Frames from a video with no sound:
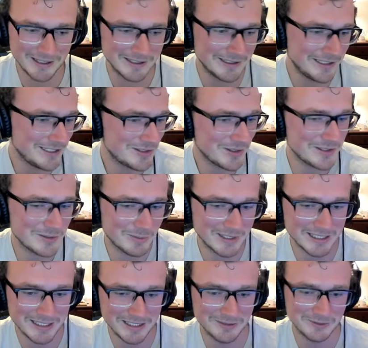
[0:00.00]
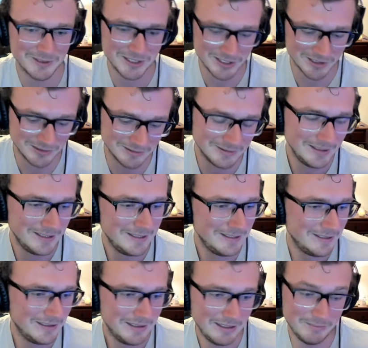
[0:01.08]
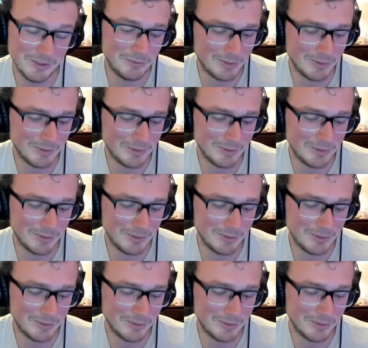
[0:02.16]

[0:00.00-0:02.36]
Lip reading: He's one of the original, I mean,